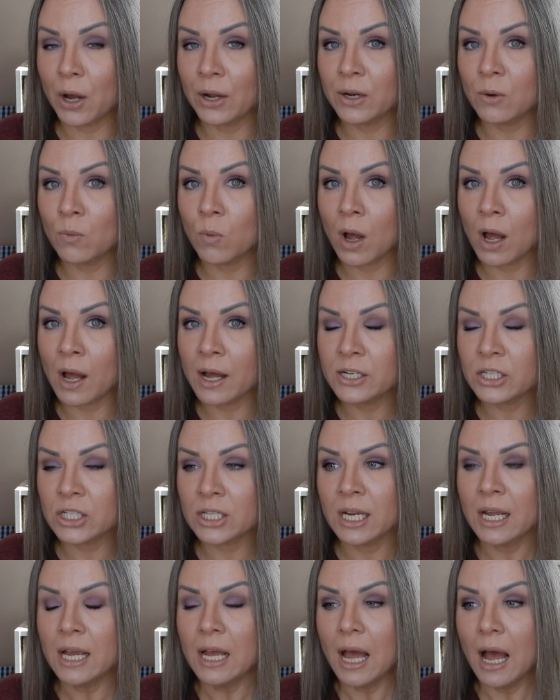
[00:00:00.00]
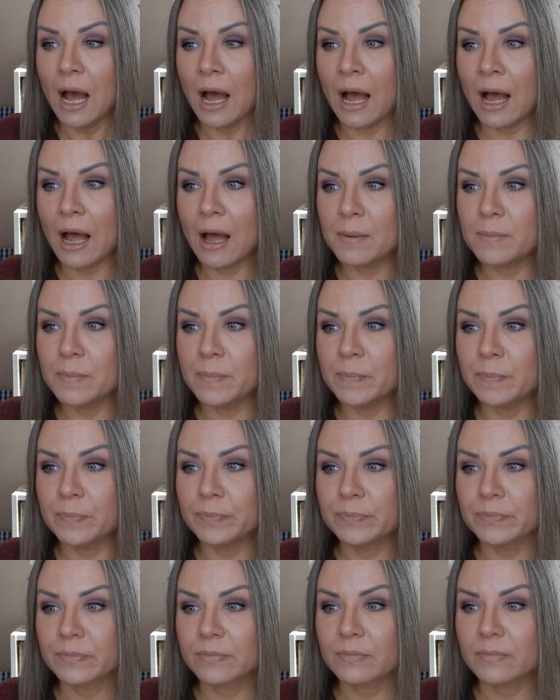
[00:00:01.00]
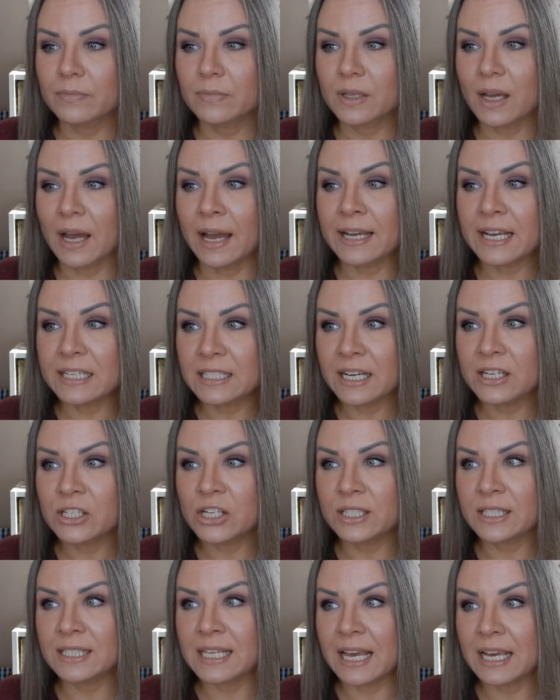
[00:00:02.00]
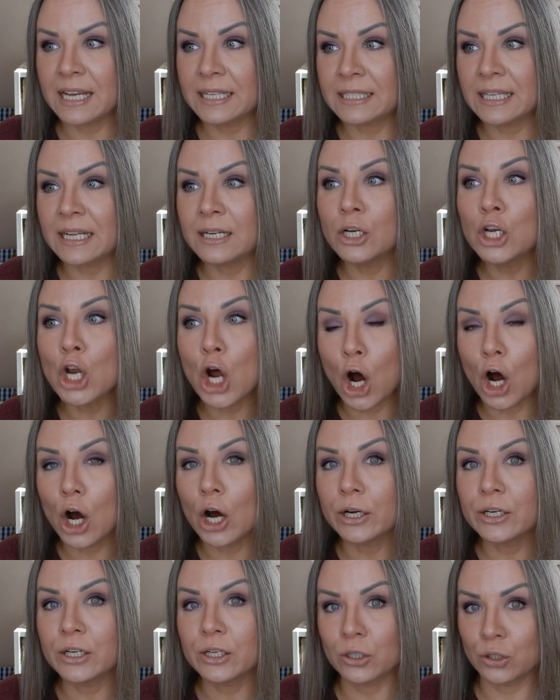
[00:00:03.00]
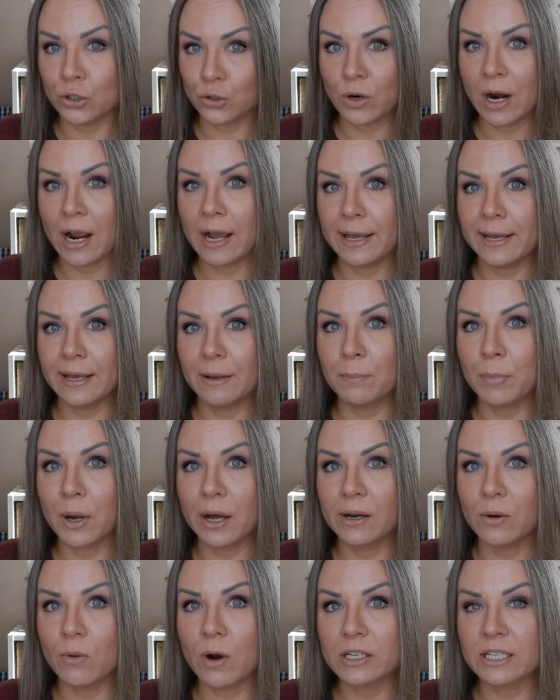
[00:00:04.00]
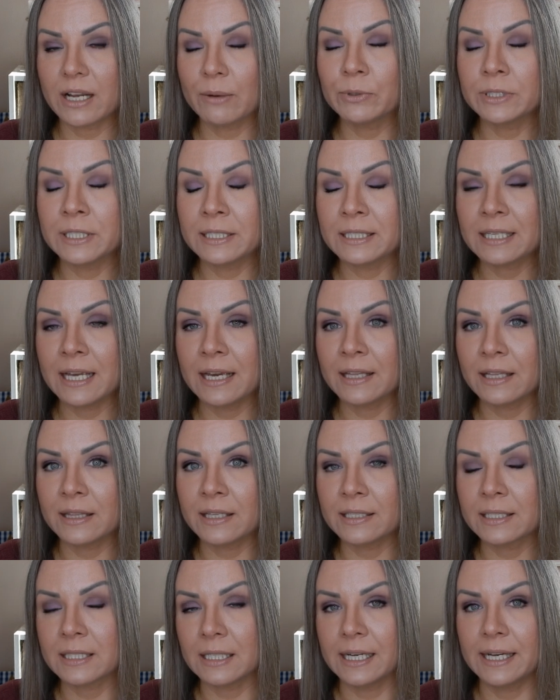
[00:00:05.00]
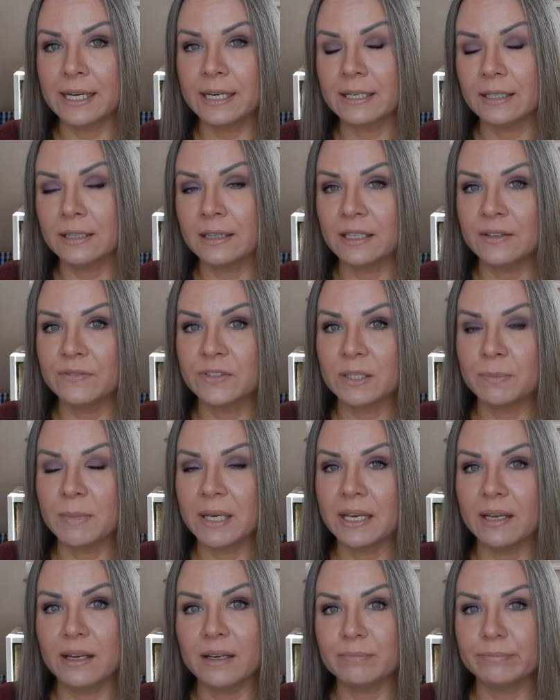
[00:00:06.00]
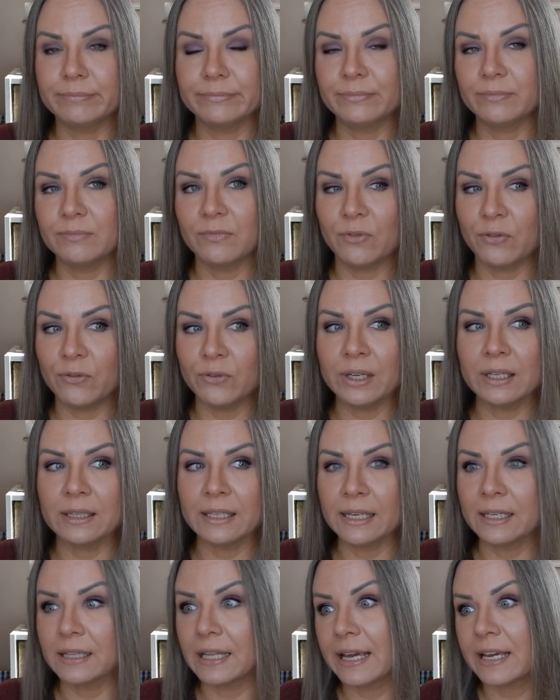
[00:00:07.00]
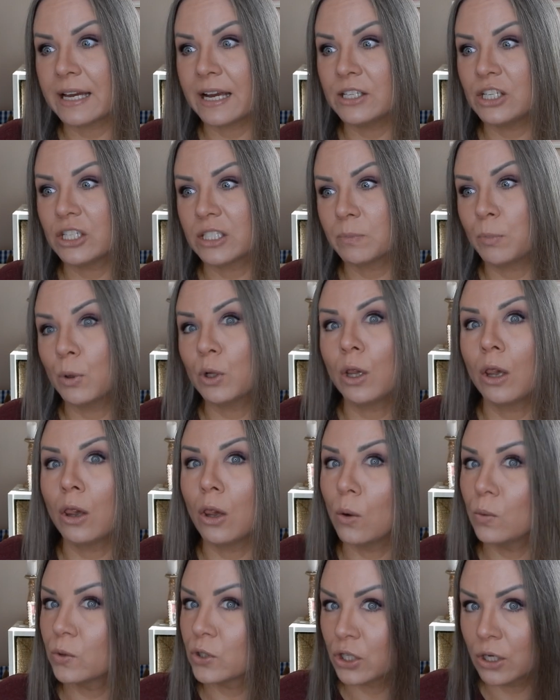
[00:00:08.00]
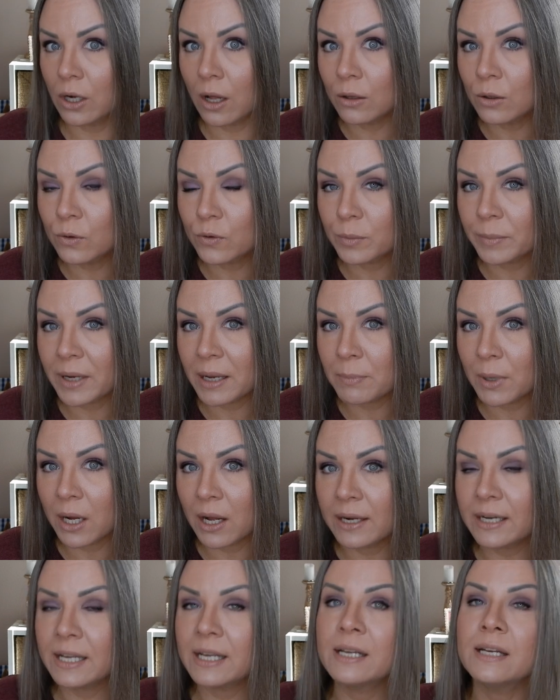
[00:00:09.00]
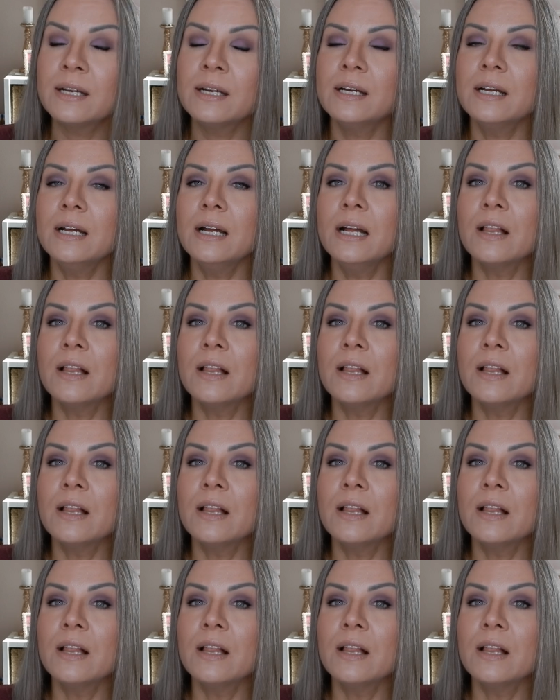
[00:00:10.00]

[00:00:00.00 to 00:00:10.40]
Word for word: body wash. Um, I guess I should say it's a non-drying body wash. I wouldn't say that this like leaves me feeling like I just put lotion all over my body.